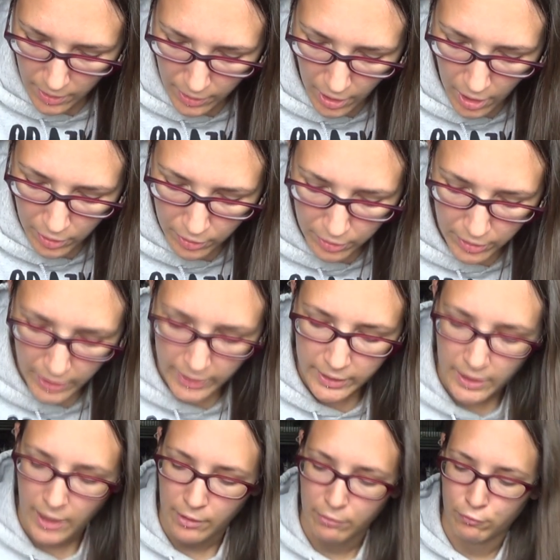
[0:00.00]
The other thing
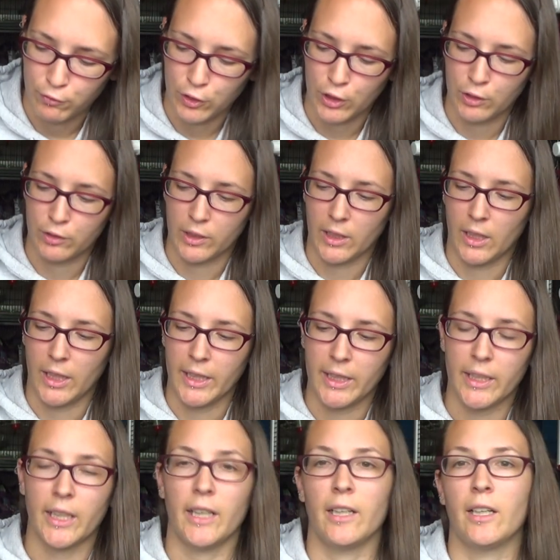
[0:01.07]
that I really, really
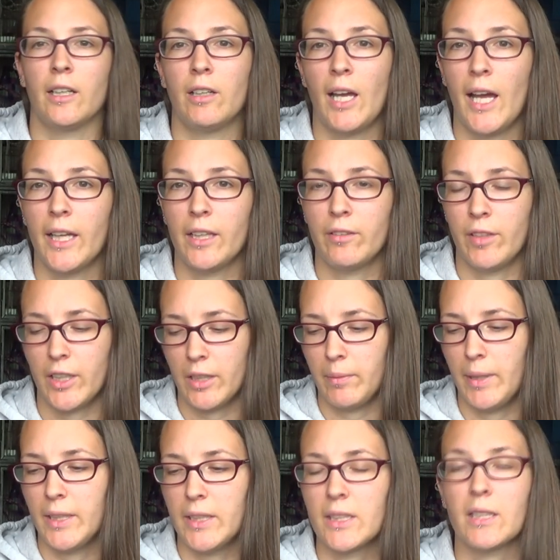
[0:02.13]
like and I highly
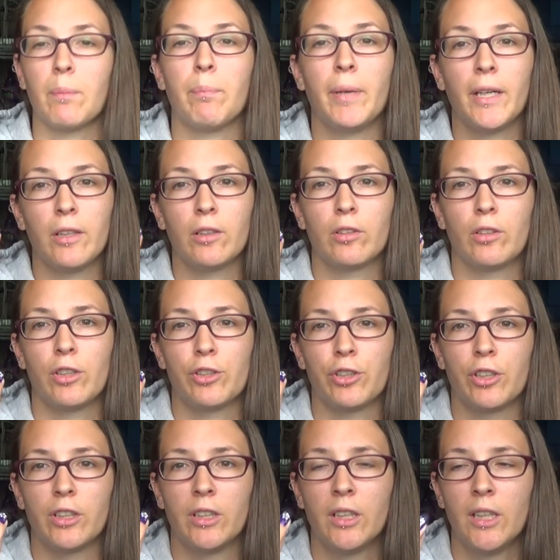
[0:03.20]
recommend is a pill
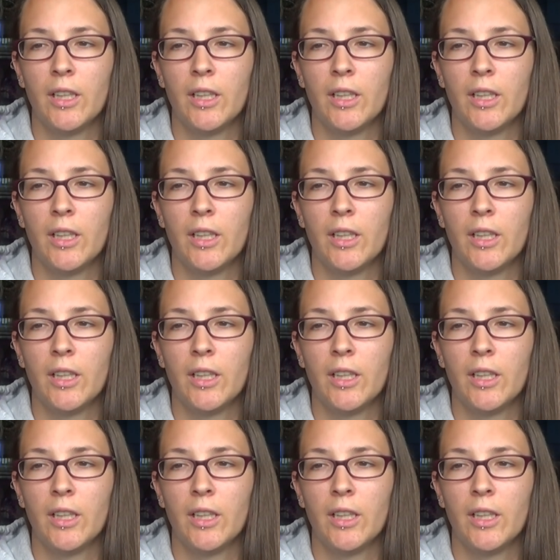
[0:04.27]
crusher.